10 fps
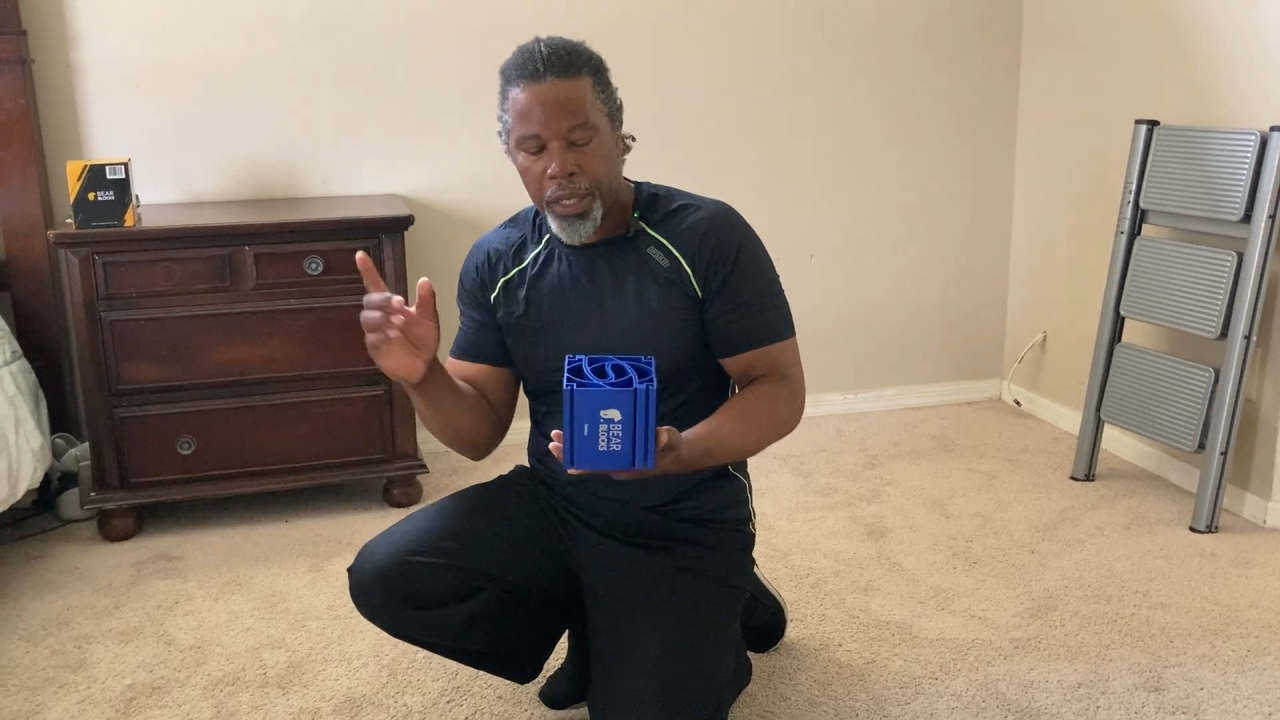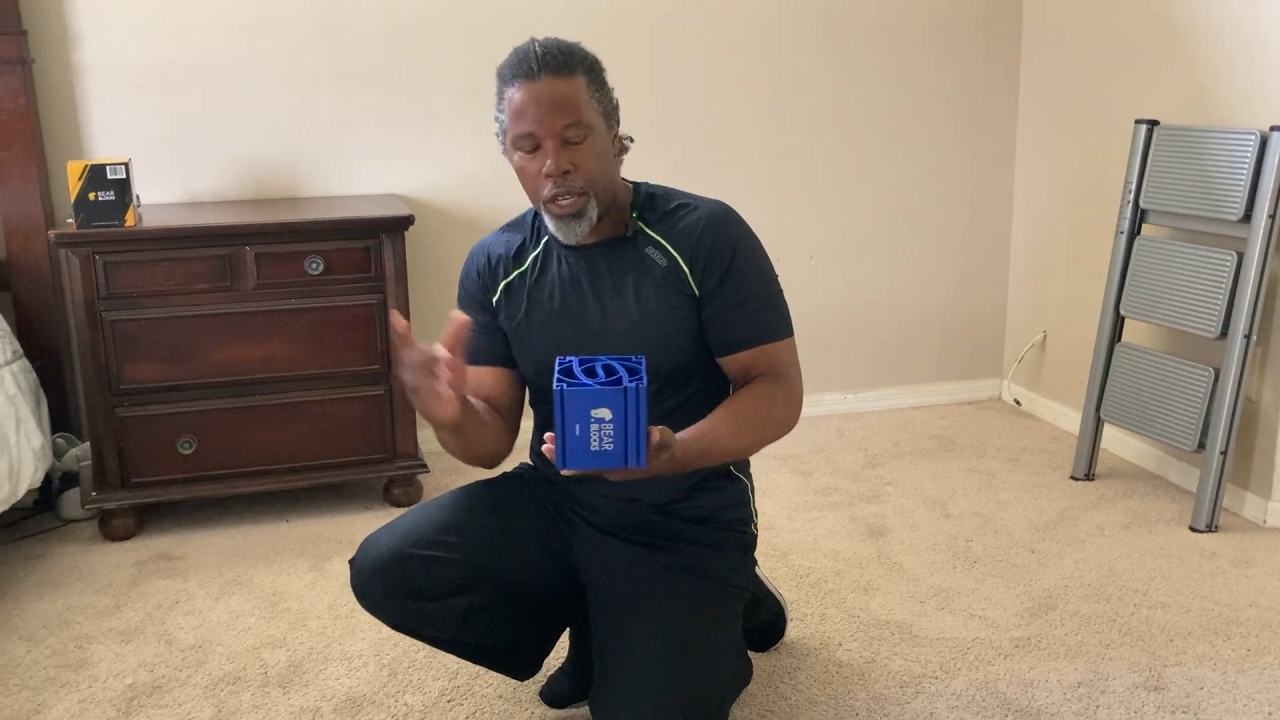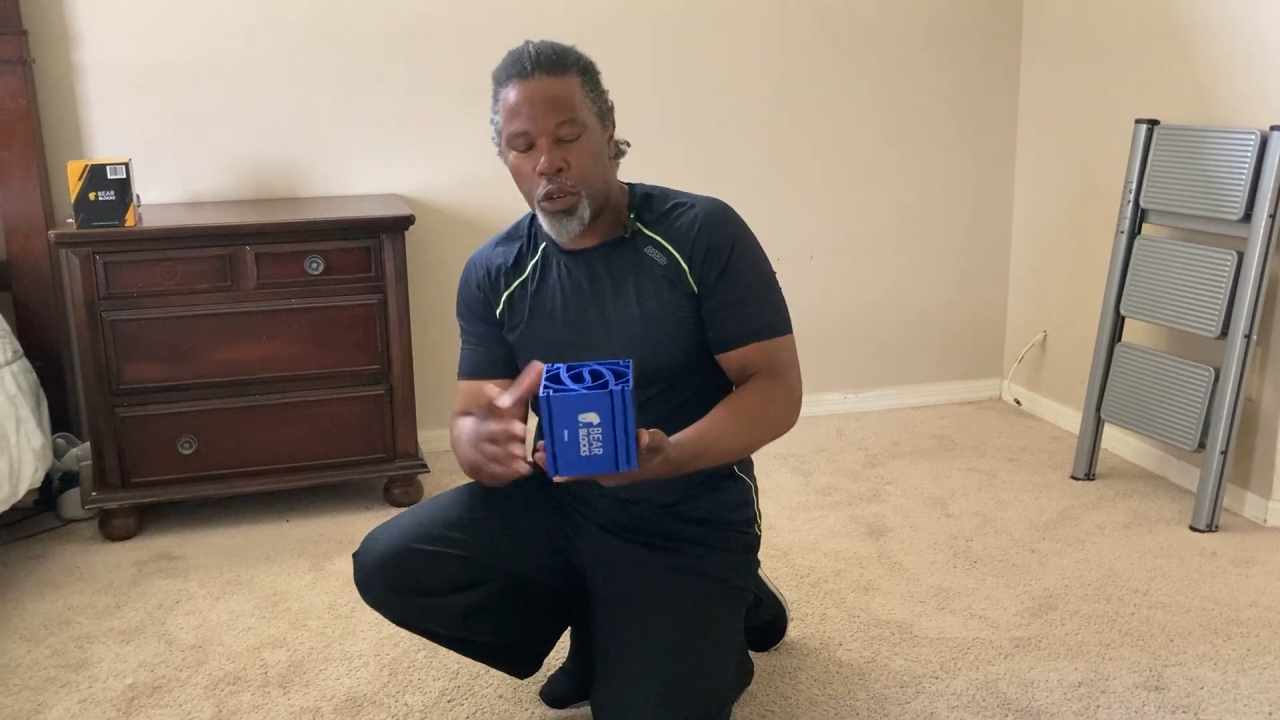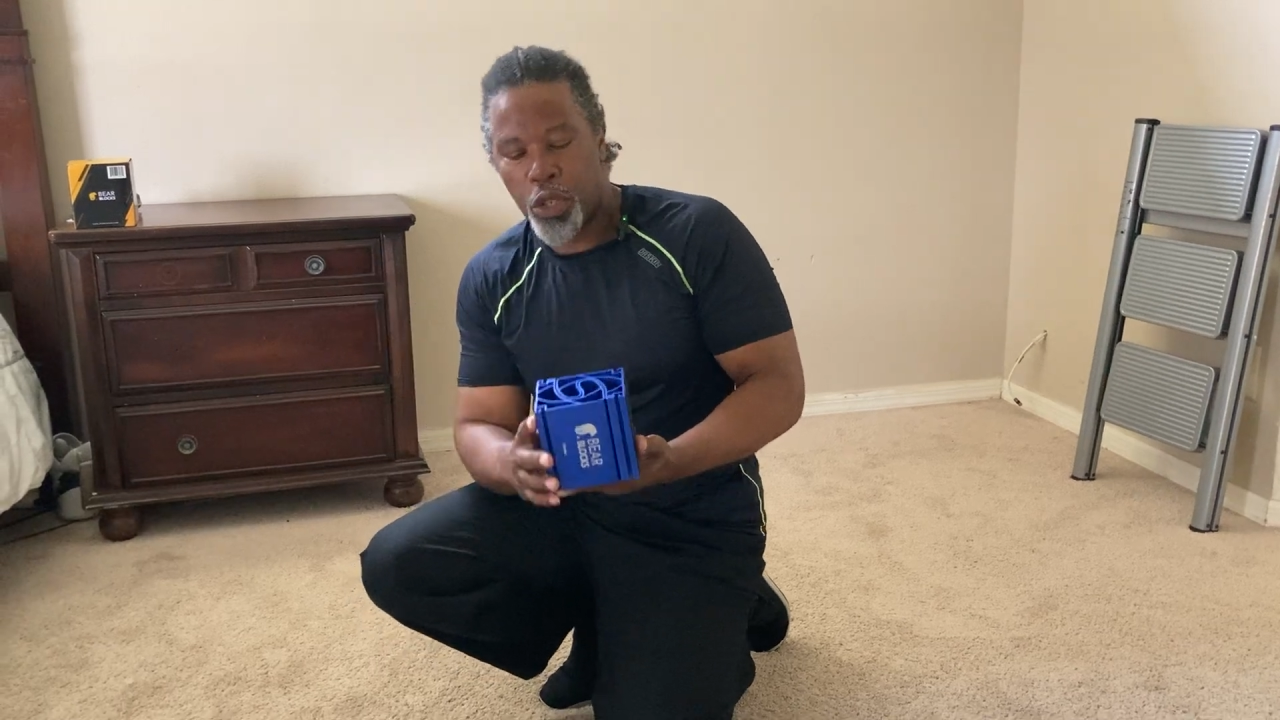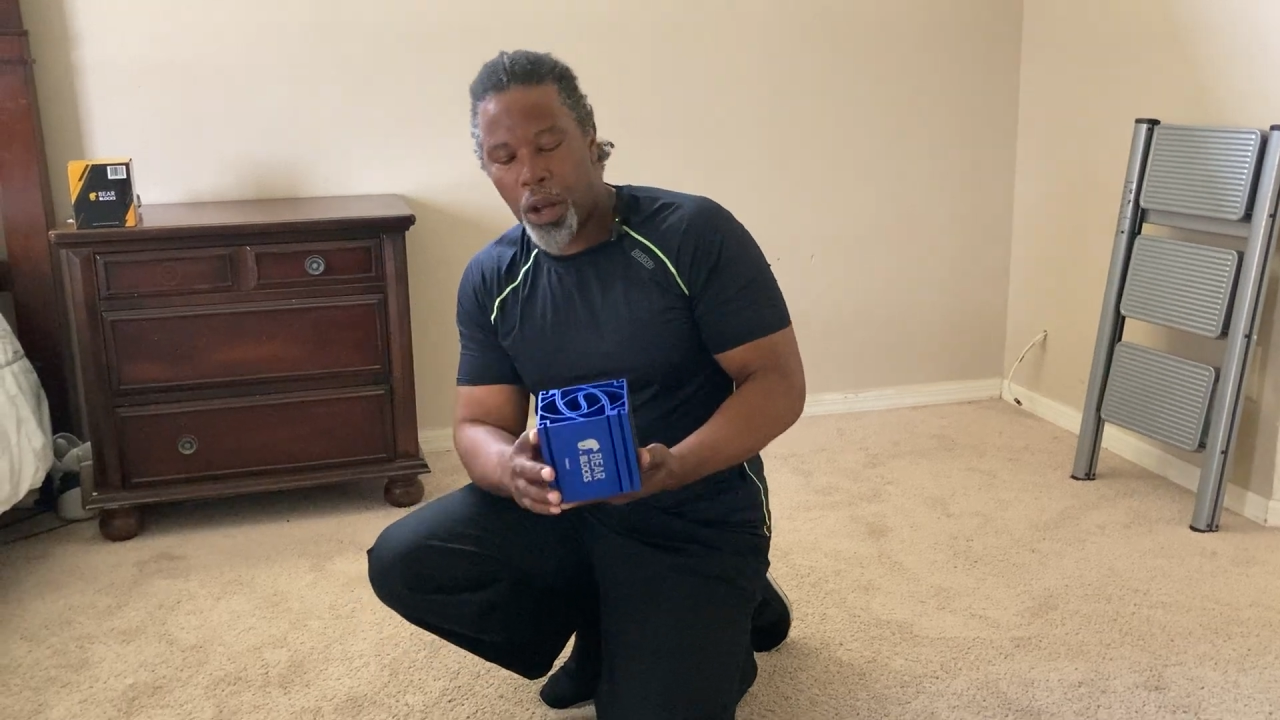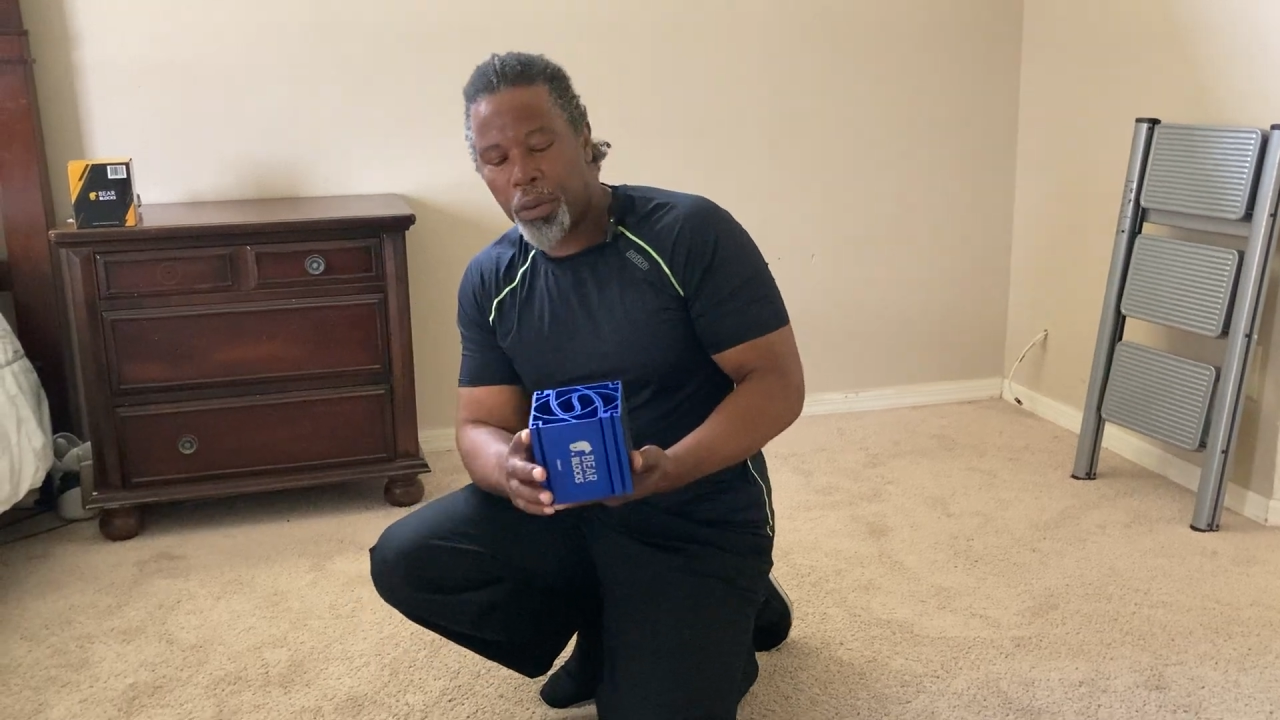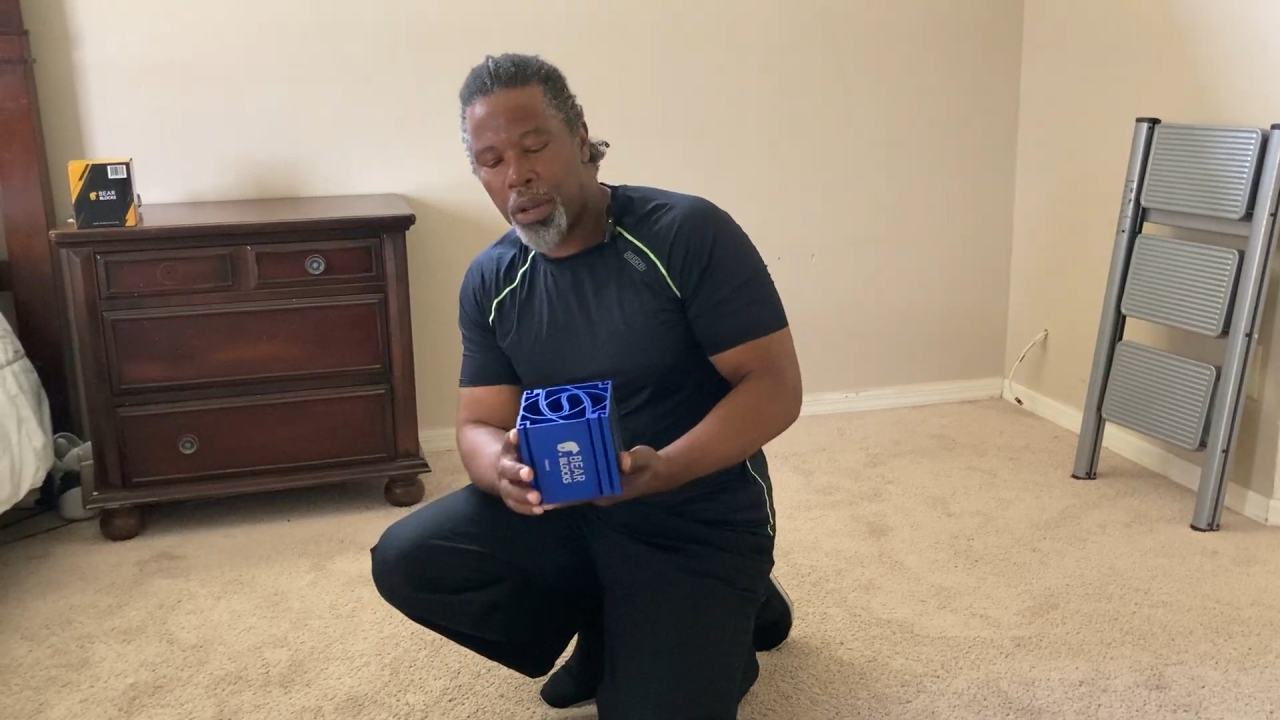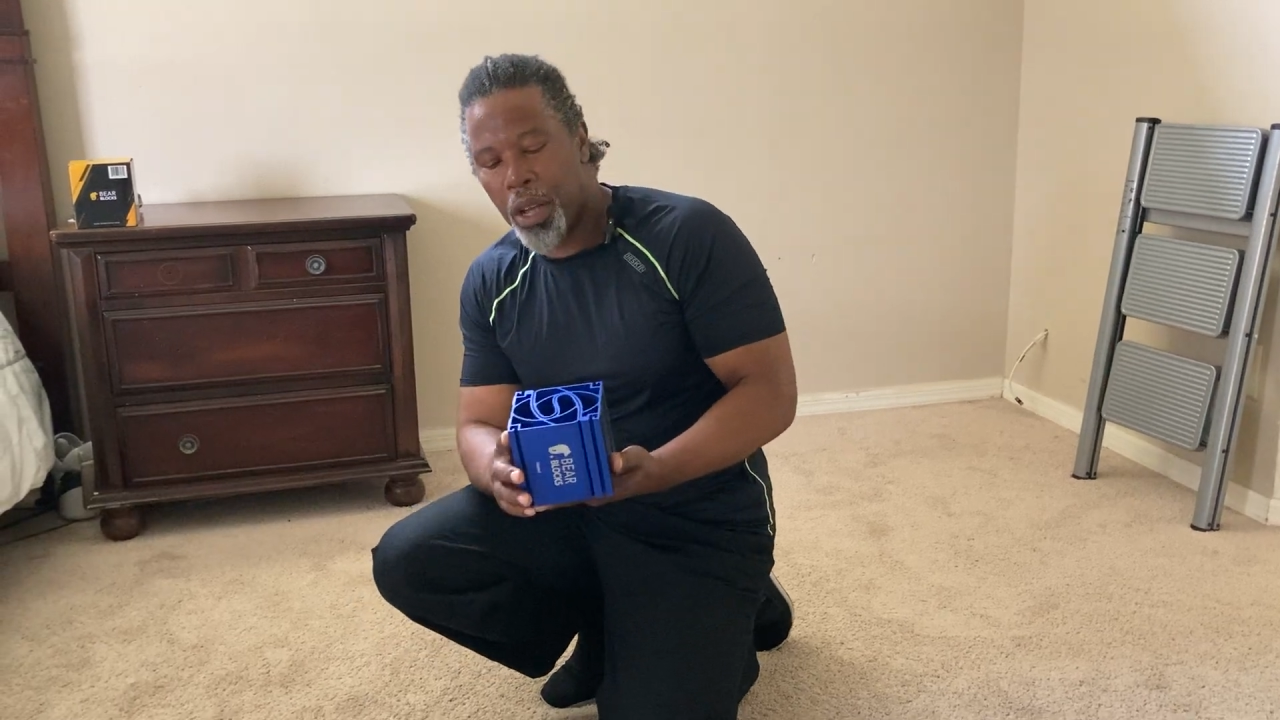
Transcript: those out.